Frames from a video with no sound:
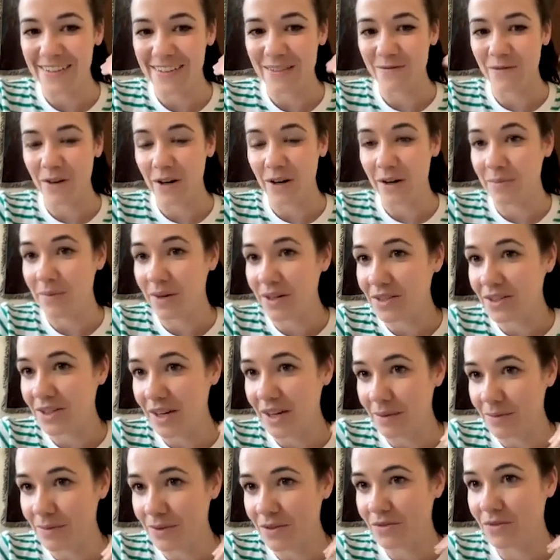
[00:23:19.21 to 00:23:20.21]
It's very much
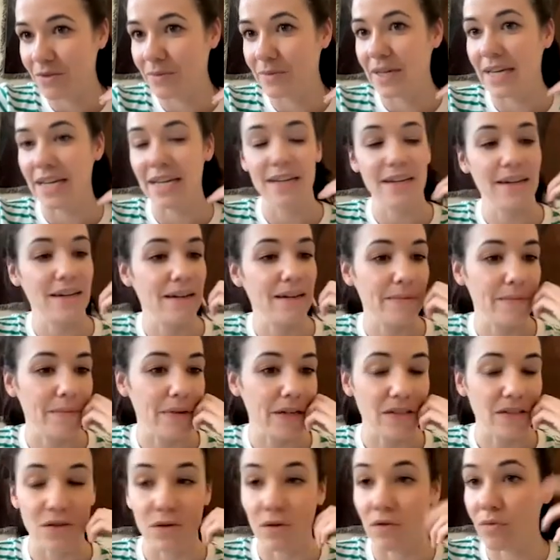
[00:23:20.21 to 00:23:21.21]
comes from
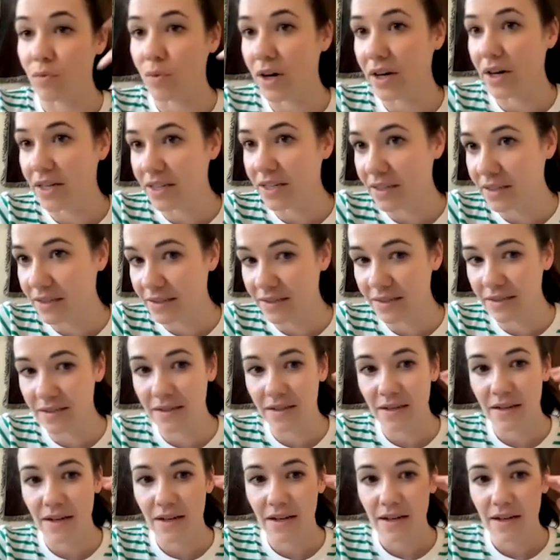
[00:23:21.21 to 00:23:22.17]
a sort of workers,